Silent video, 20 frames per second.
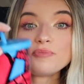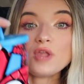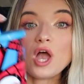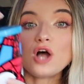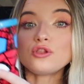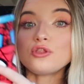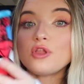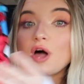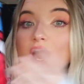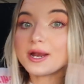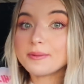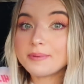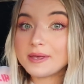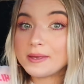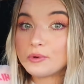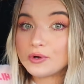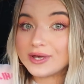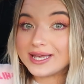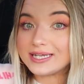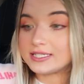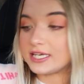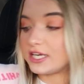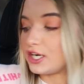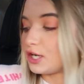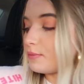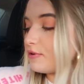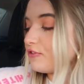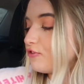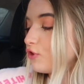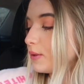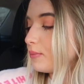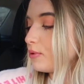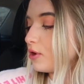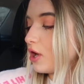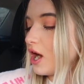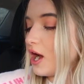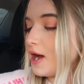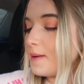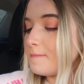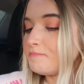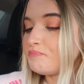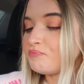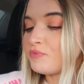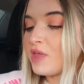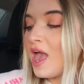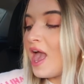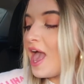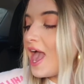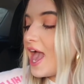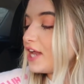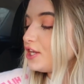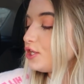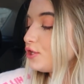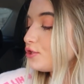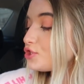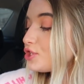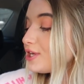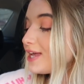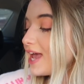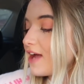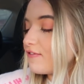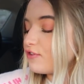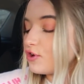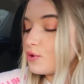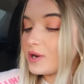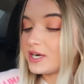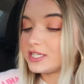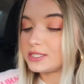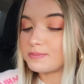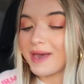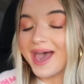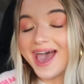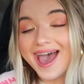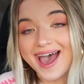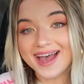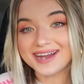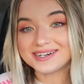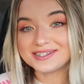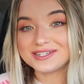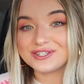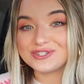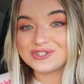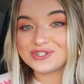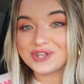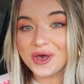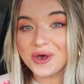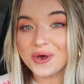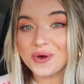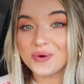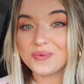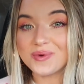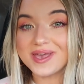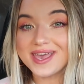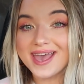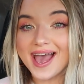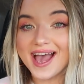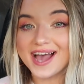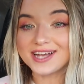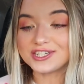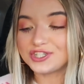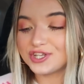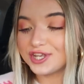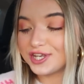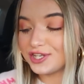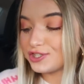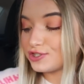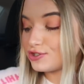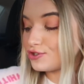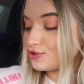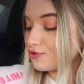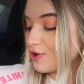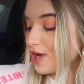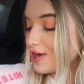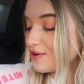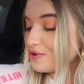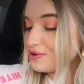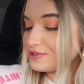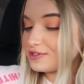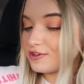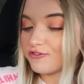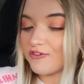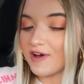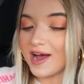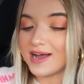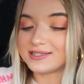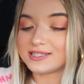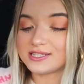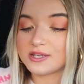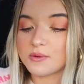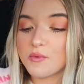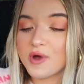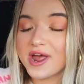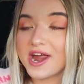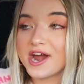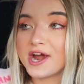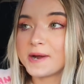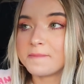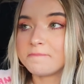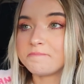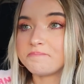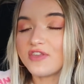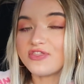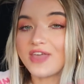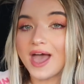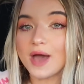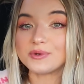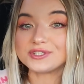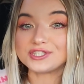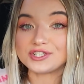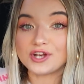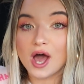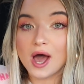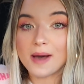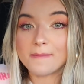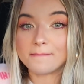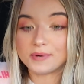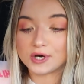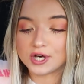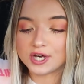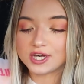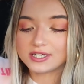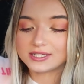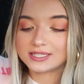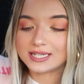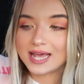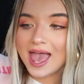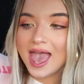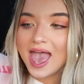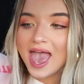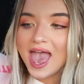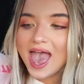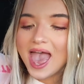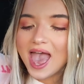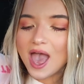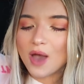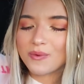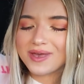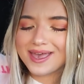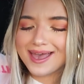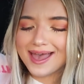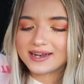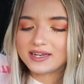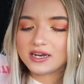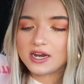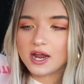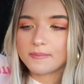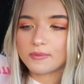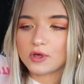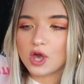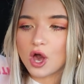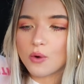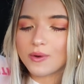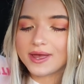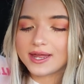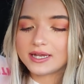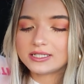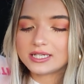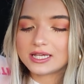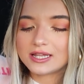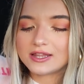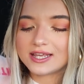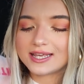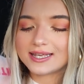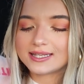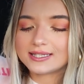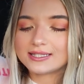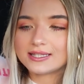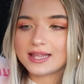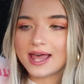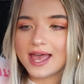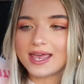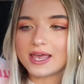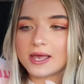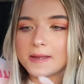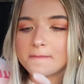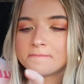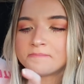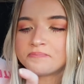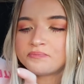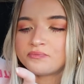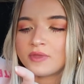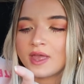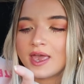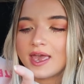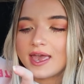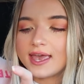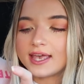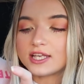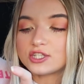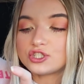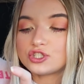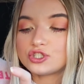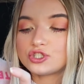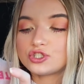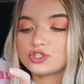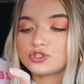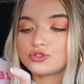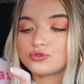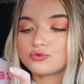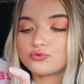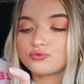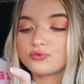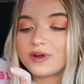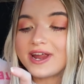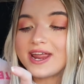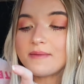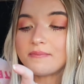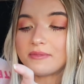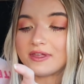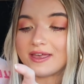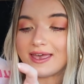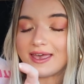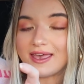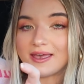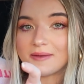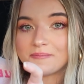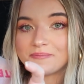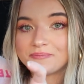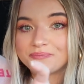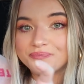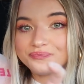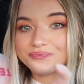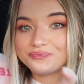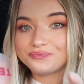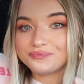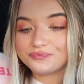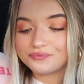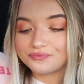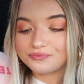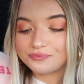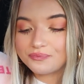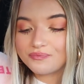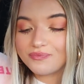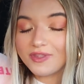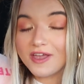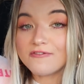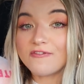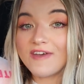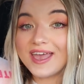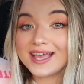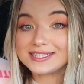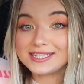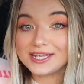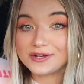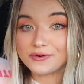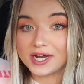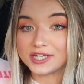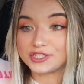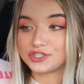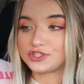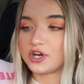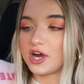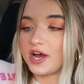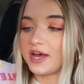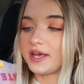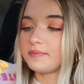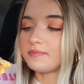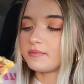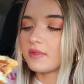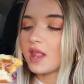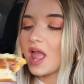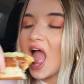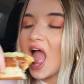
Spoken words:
a lot of people get dinner before prom and usually everywhere is packed. So we actually struggled to find somewhere that was not booked and we ended up going to this like extremely fancy restaurant.